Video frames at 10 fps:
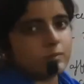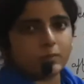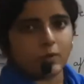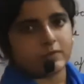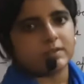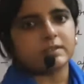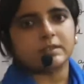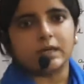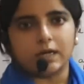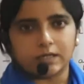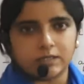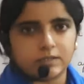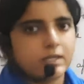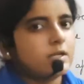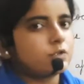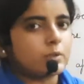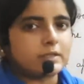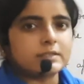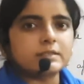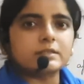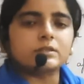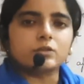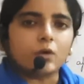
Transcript: process occurs. So it is